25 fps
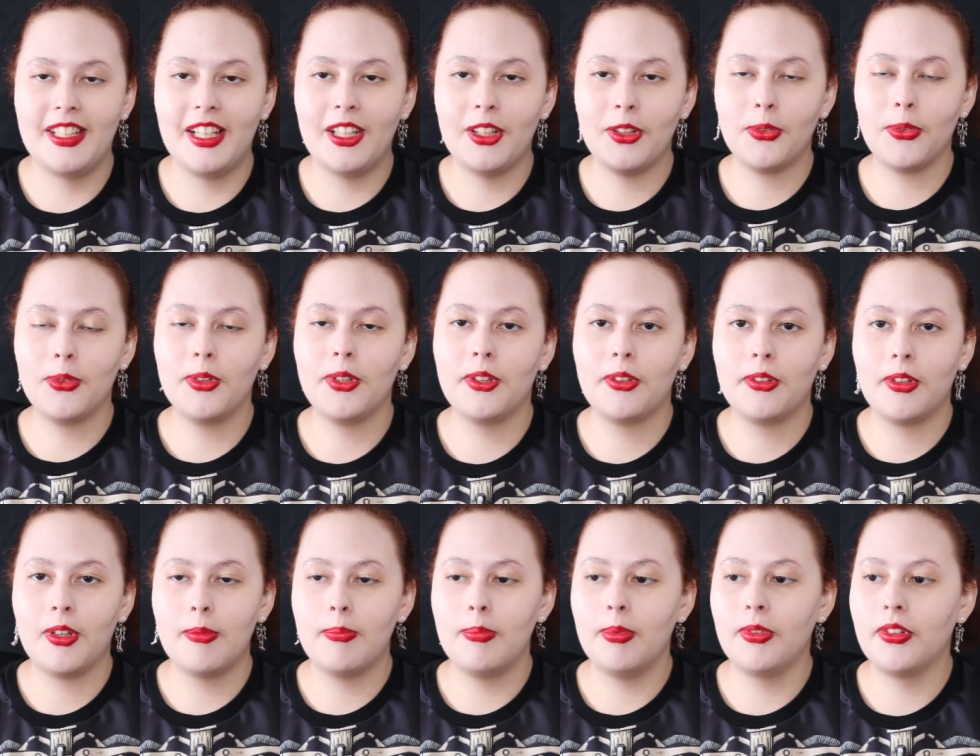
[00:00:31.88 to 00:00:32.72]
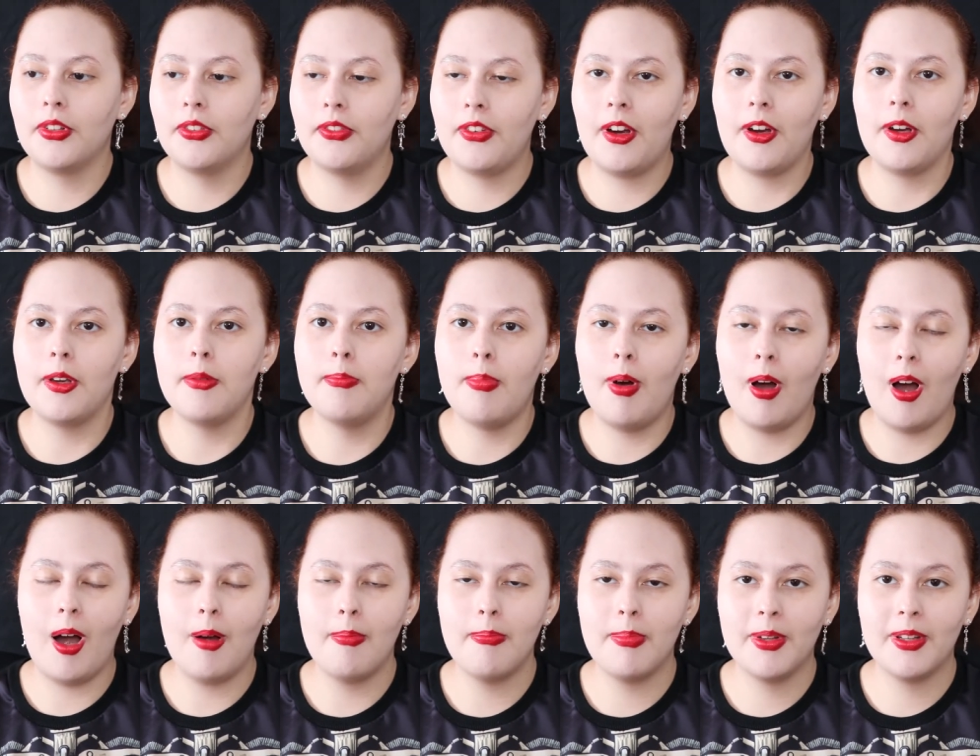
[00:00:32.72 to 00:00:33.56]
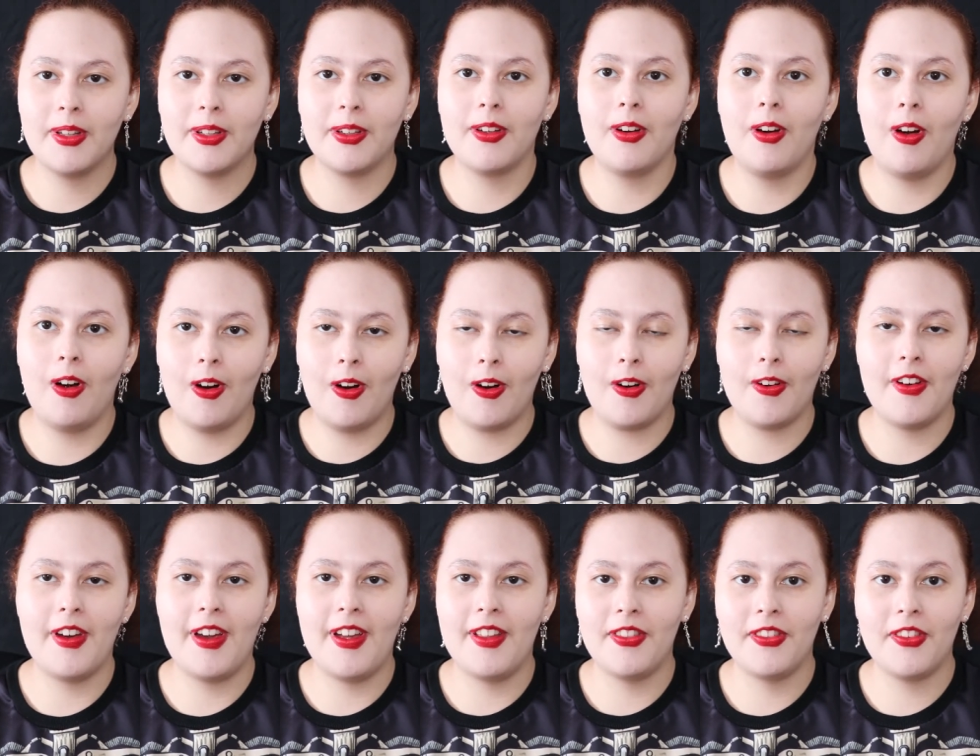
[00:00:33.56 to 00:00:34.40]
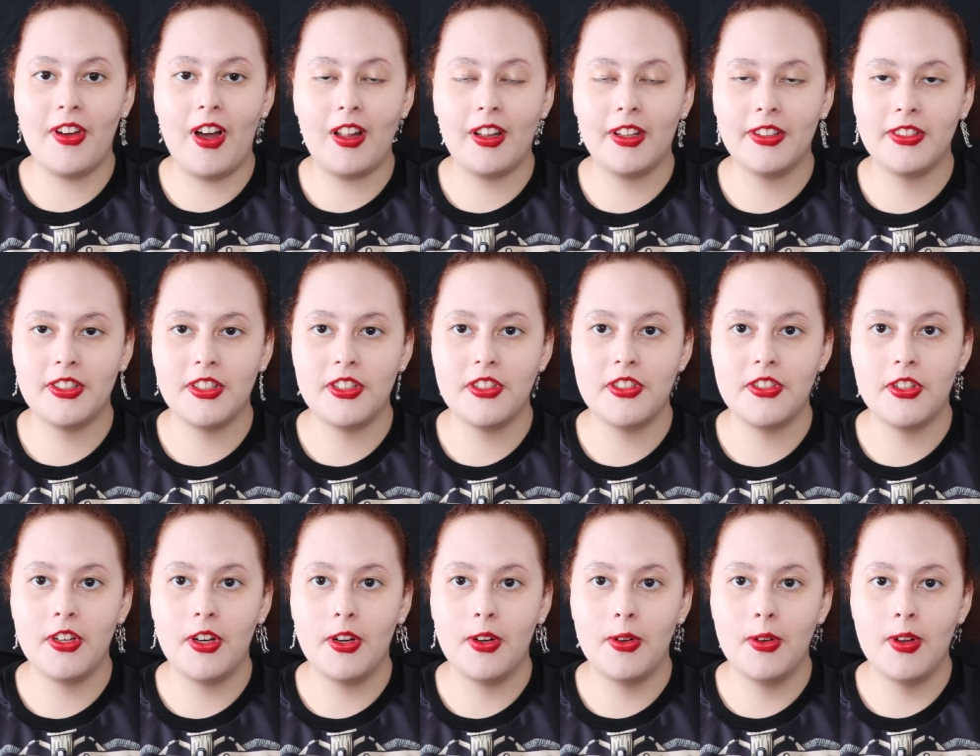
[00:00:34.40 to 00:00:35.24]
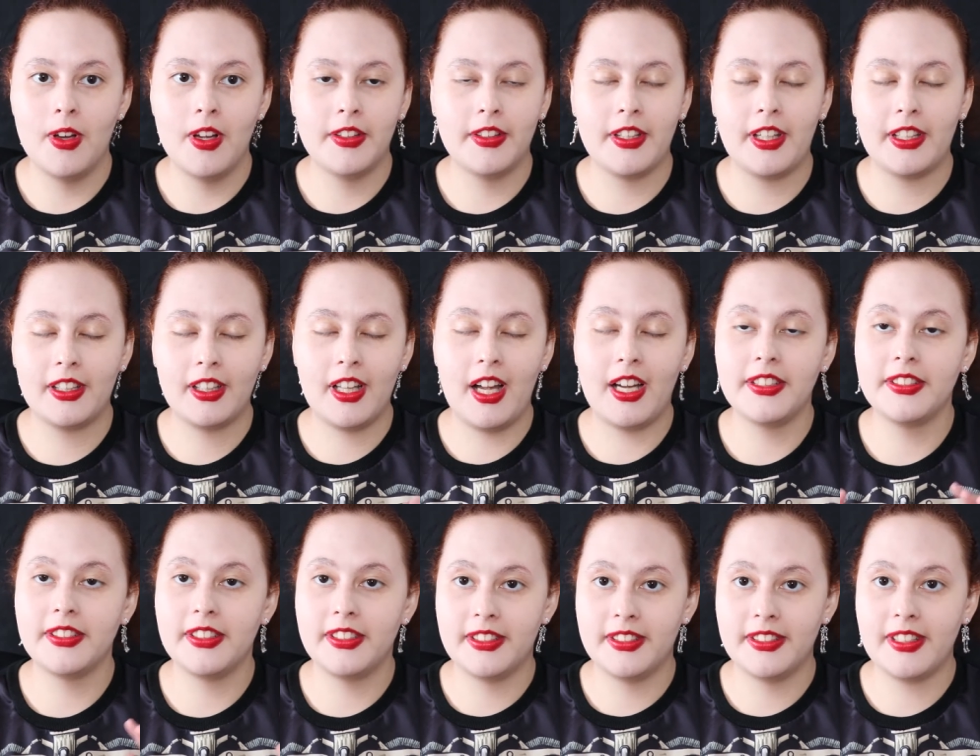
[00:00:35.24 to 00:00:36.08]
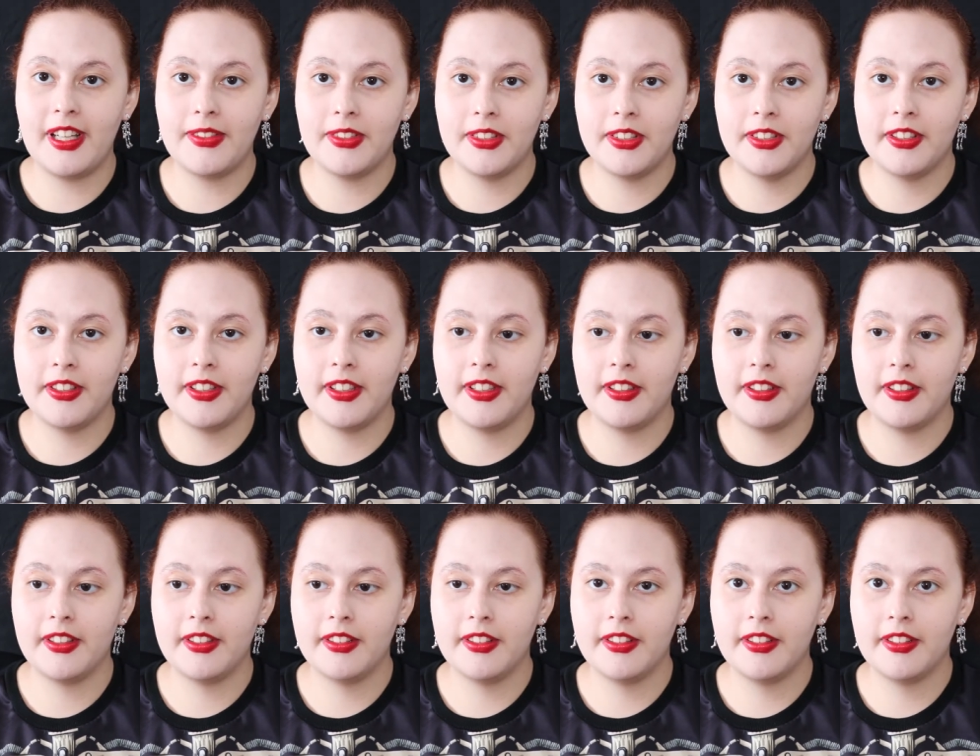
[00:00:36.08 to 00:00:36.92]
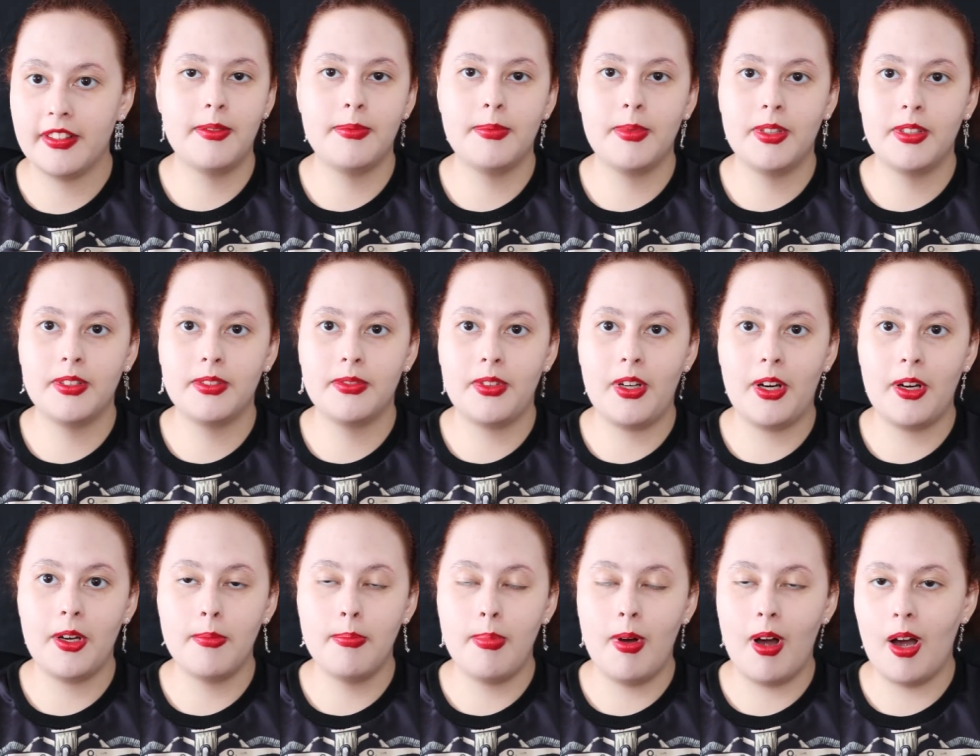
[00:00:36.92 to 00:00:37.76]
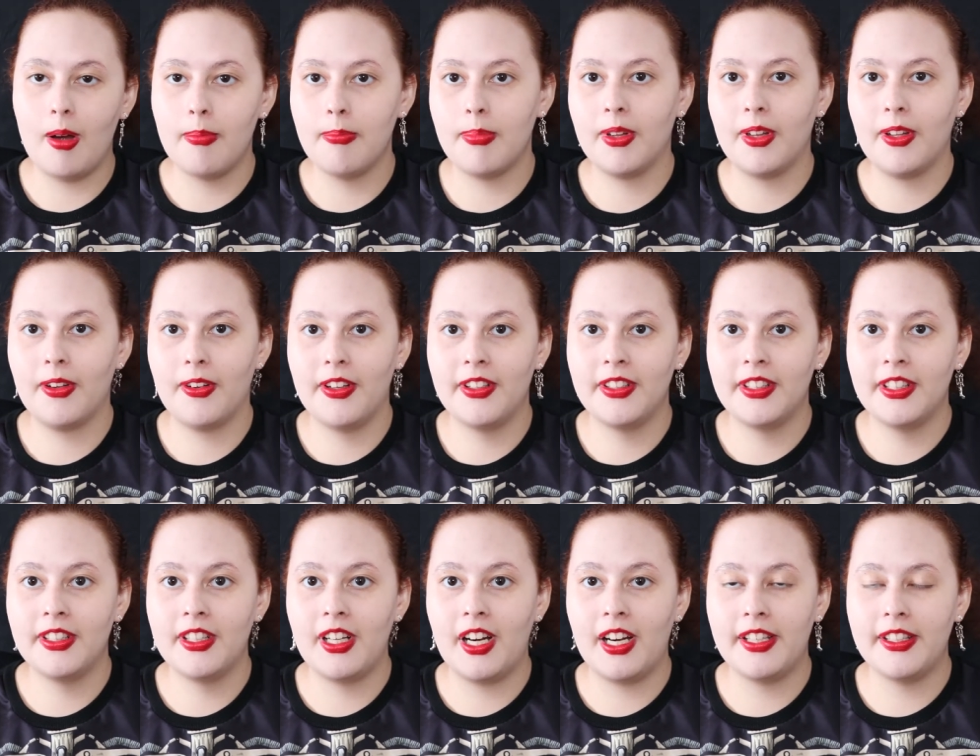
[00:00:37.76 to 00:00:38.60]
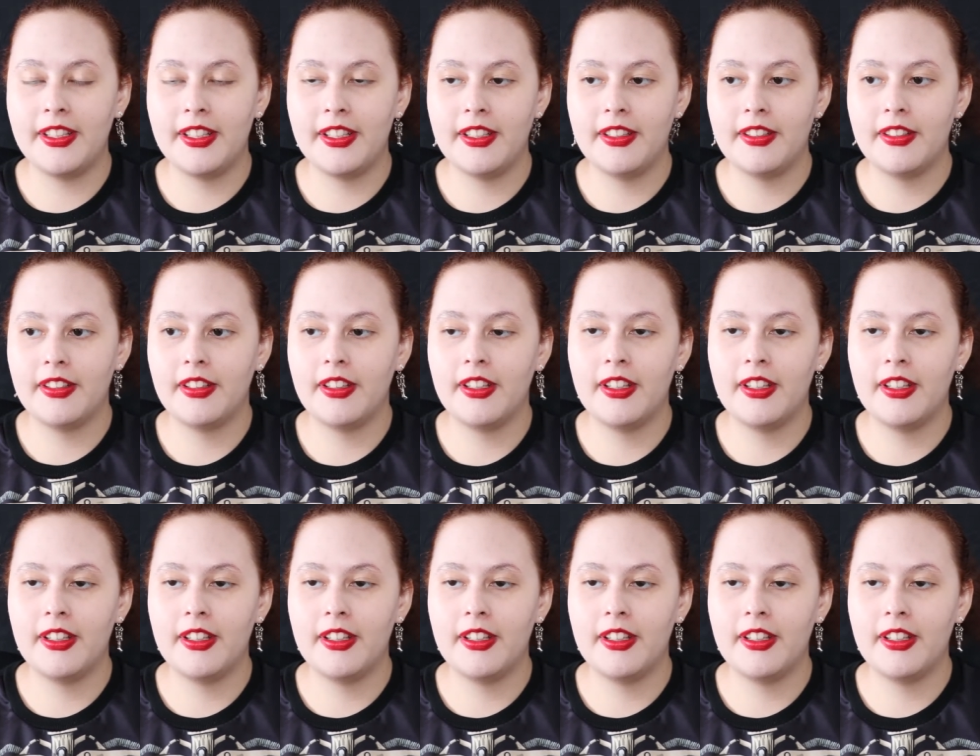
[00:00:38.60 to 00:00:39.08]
Tales from the Crypt was a very popular horror anthology show that lasted 7 seasons. It was very popular in the 90s.